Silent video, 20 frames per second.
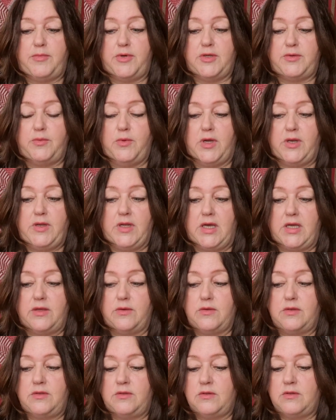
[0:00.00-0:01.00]
But when
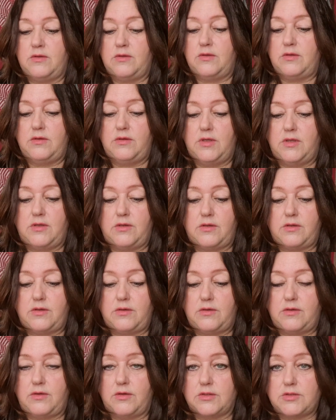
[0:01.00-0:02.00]
I
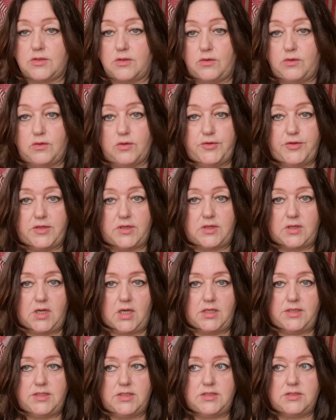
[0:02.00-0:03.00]
got older,
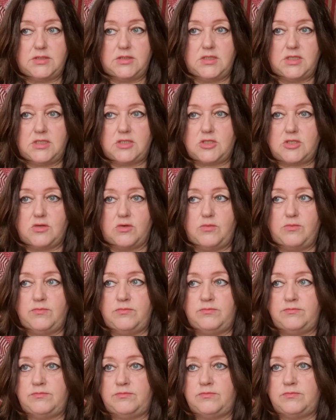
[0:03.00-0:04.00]
I didn't knit so
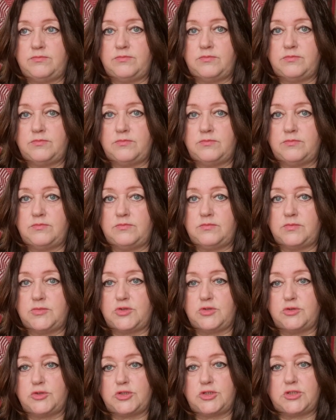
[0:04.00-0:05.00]

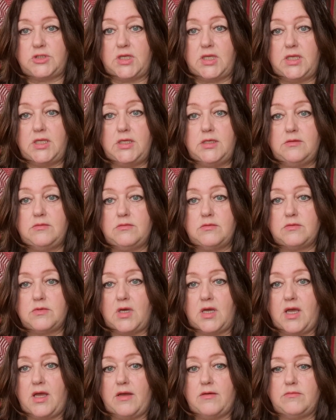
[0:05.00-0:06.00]
steady.
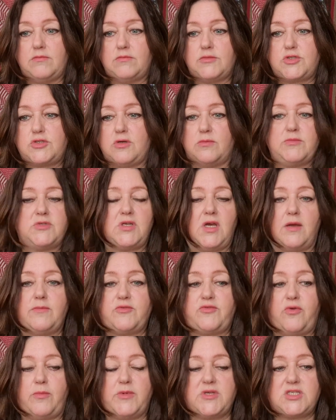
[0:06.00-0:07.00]

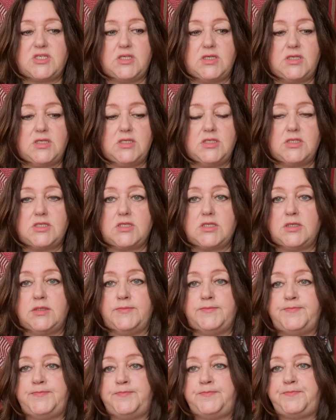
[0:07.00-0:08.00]
Sometimes for my Cindy's.
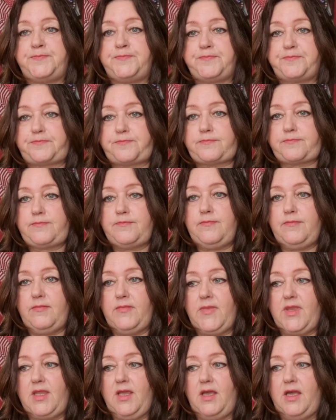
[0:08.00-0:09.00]

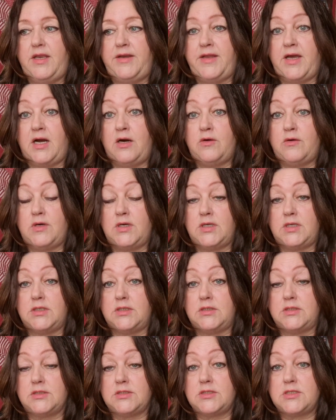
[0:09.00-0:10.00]
And
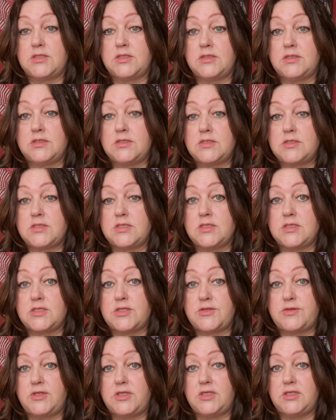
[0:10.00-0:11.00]
now,
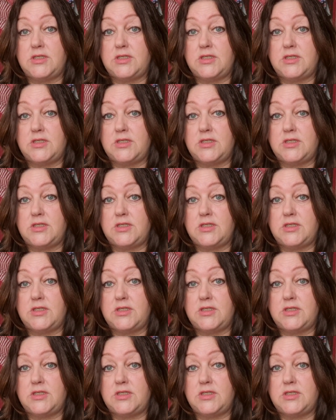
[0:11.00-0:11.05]
since